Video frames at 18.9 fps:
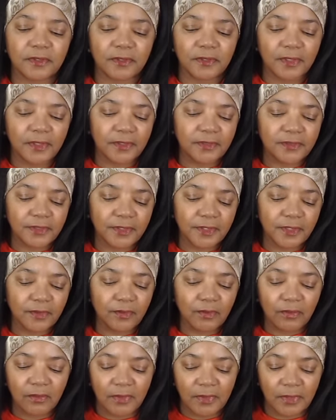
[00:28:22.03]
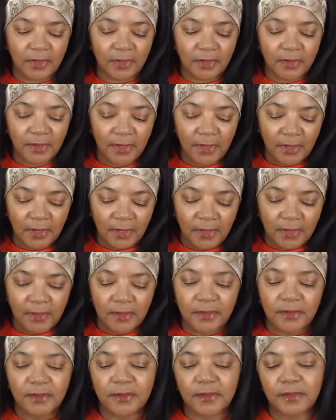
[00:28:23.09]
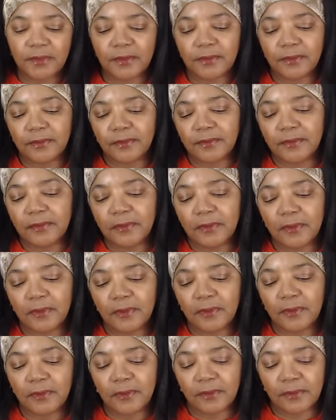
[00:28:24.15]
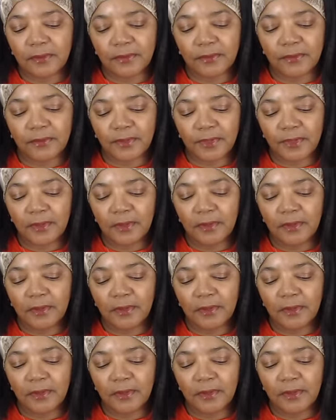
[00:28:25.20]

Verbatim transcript: okay so you get one two three